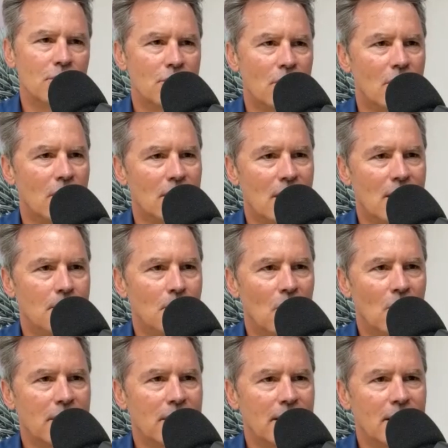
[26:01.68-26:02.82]
our online
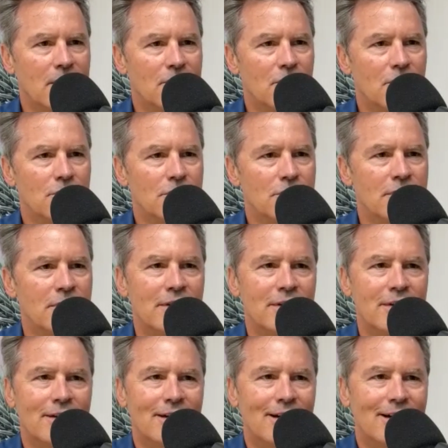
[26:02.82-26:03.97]
marketing efforts,
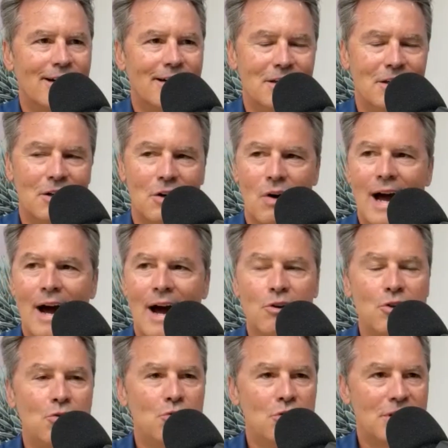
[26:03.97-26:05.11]
how
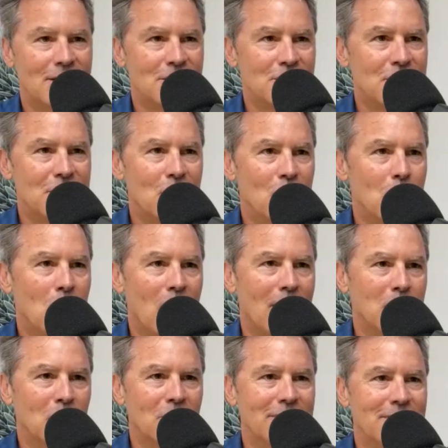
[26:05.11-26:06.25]
to use SEO
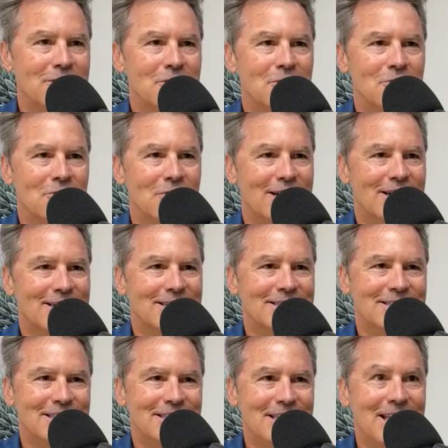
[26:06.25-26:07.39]
properly to
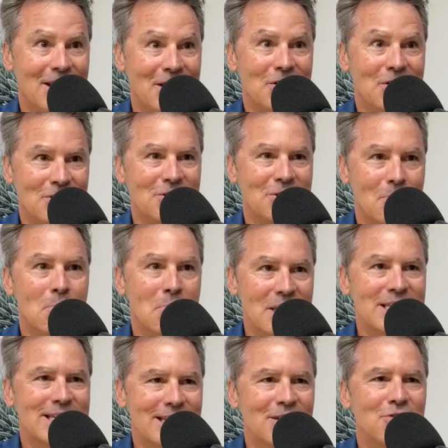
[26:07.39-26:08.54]
get some
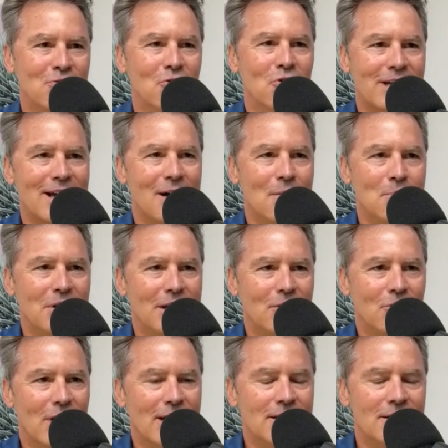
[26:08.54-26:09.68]
business for the company,
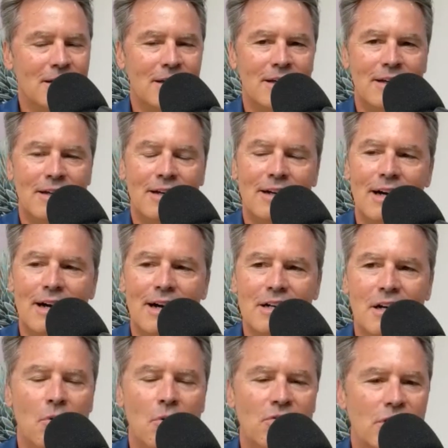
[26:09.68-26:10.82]
right?
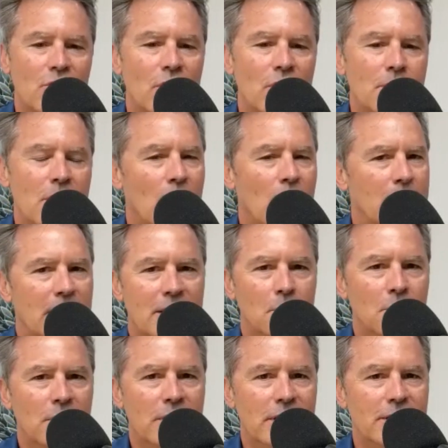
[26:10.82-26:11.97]
Come over to Grimco, I'm in a
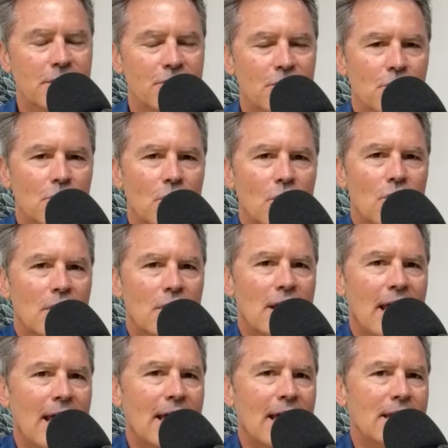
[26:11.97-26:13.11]
completely different role.
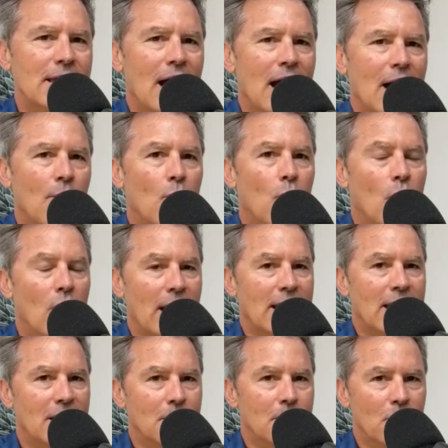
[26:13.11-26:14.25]
And what I
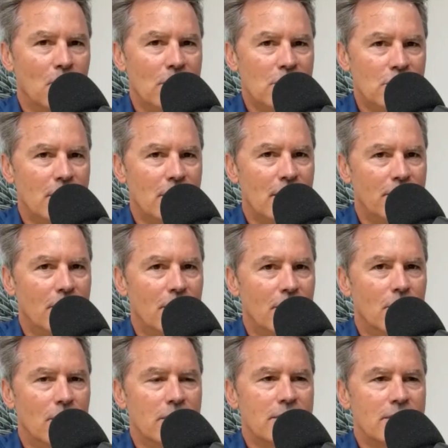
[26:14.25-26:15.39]
can appreciate, though,
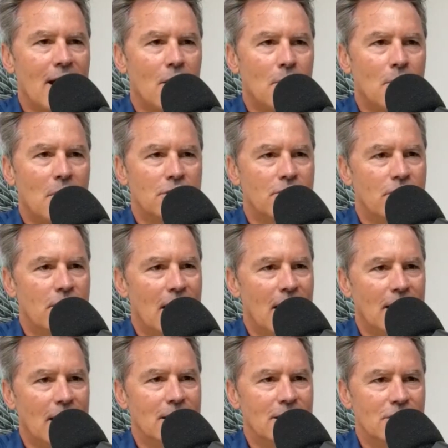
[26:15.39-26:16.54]
is how much of
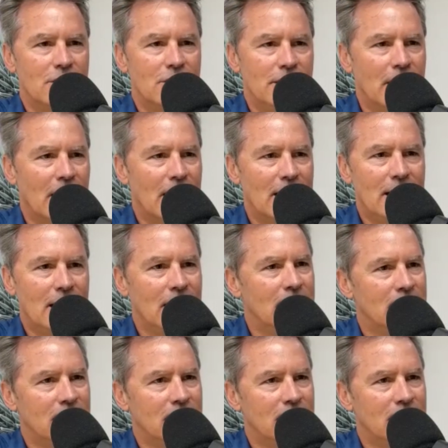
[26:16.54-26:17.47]
that is done